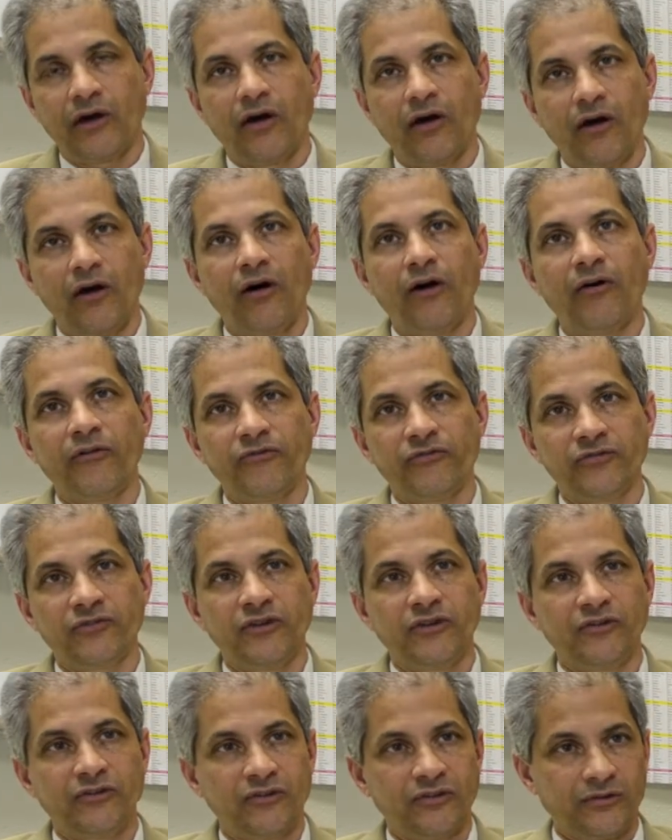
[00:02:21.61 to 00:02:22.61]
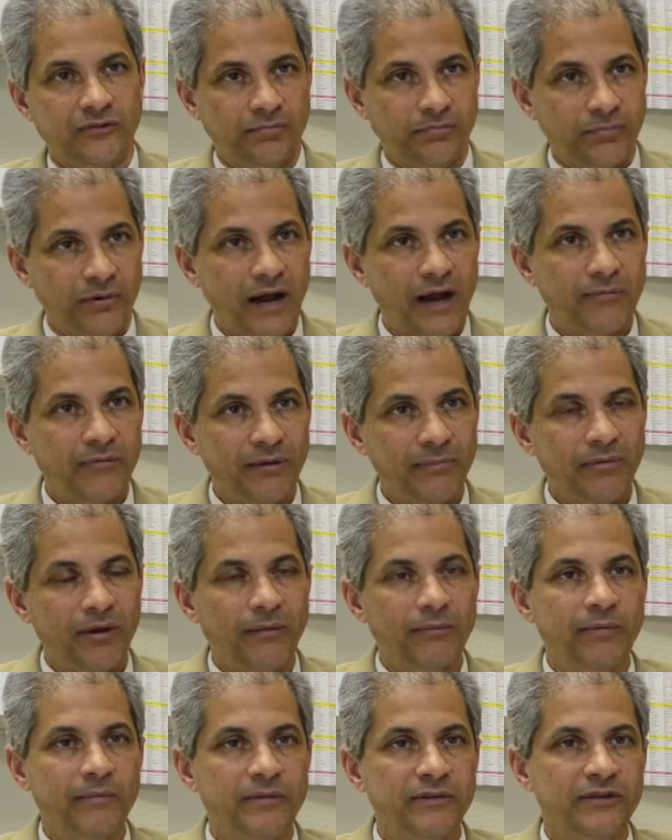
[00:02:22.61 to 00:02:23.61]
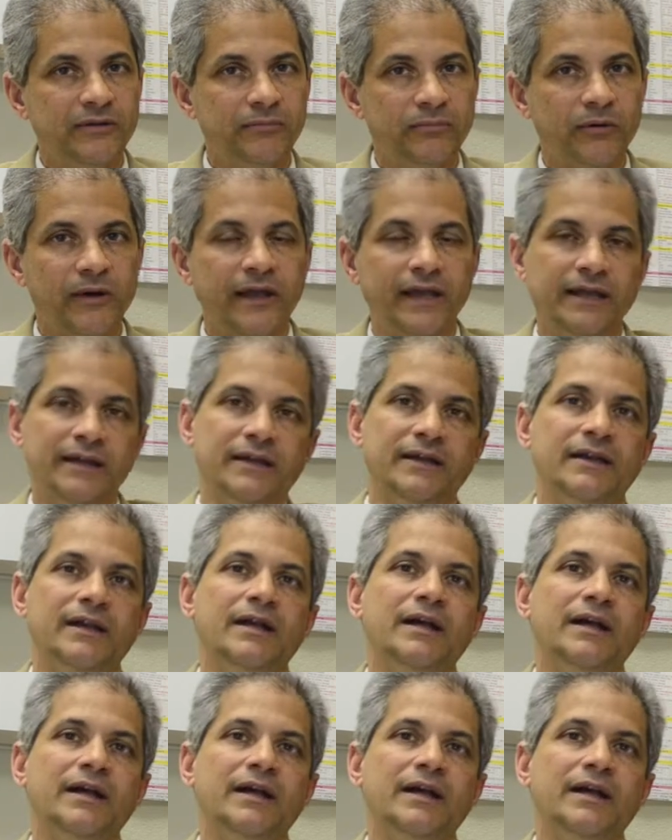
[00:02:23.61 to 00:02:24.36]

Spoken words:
of this primary problem in the brain